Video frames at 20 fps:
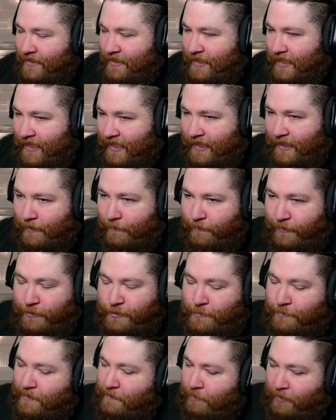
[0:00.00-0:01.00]

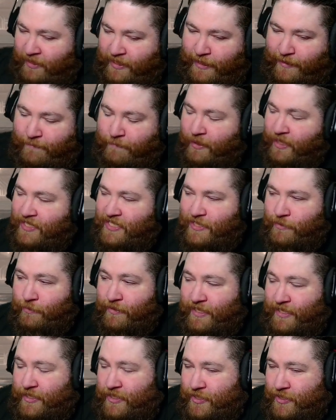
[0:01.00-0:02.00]
There's been plenty of bosses where
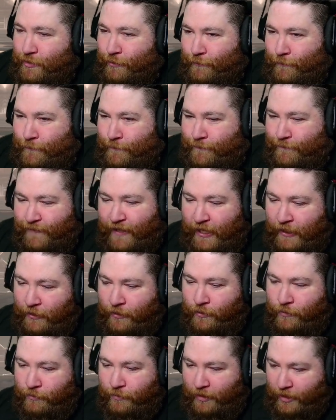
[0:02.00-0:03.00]
they just don't
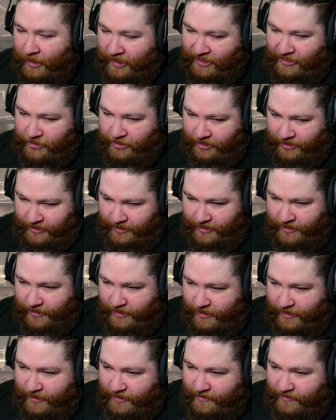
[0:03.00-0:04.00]
follow logic.
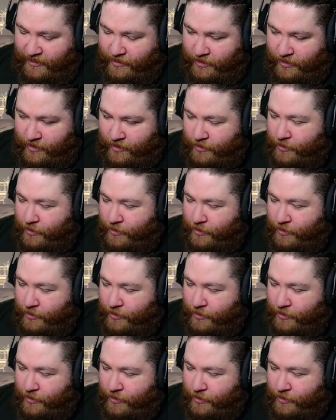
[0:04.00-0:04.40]
They just